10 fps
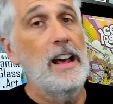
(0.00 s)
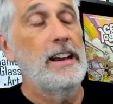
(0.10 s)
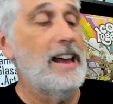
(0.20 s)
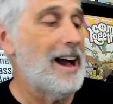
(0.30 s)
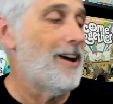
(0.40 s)

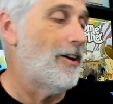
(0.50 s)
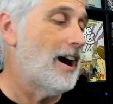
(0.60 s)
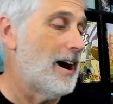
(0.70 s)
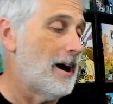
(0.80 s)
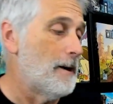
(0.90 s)
Now,
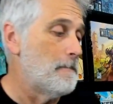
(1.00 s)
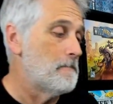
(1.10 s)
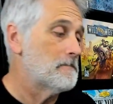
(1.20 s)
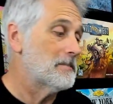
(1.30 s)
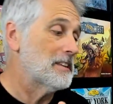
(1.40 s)

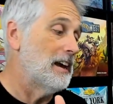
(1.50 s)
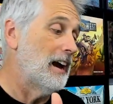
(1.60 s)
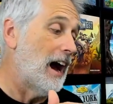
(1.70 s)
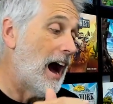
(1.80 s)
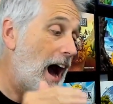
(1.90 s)
um,
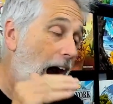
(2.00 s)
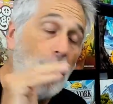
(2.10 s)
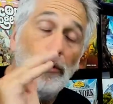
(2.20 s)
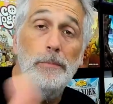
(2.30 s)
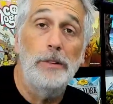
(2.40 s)
I
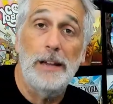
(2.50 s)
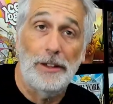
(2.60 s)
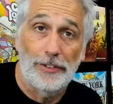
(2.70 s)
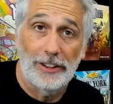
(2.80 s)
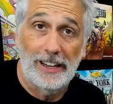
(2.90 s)
wouldn't blame you
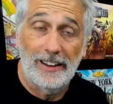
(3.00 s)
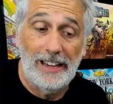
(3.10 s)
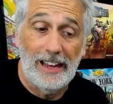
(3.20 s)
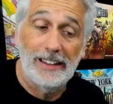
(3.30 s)
for thinking that.